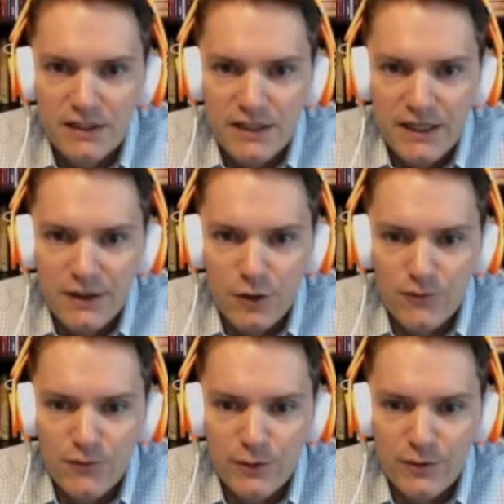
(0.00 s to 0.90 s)
and
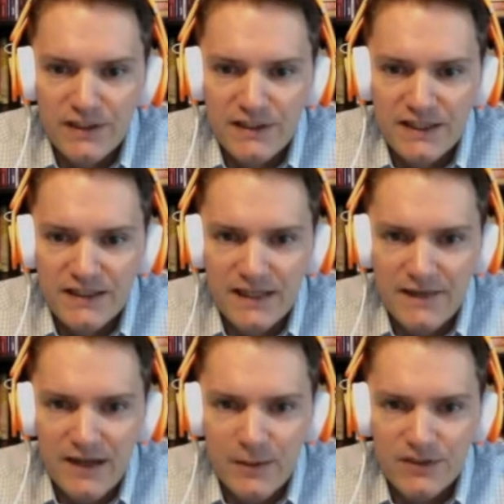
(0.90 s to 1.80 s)
hopefully we can take down
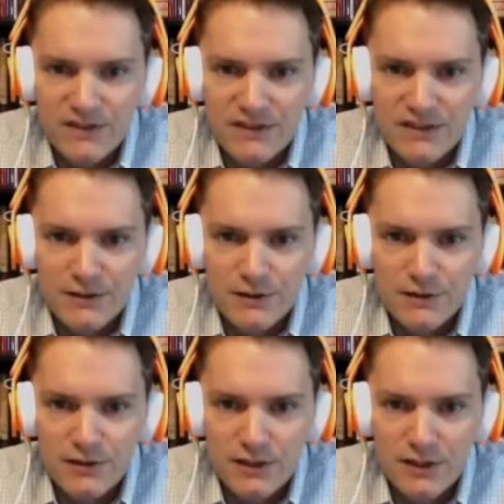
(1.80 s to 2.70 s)
that
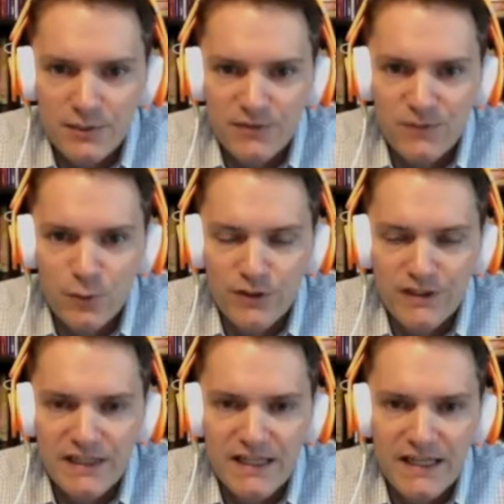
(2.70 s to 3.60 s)
musketeer before
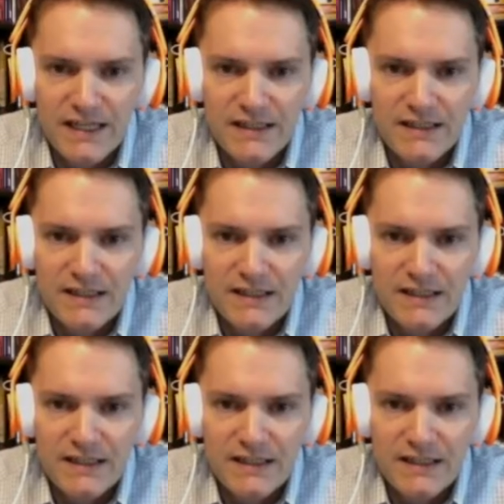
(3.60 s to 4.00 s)
he can.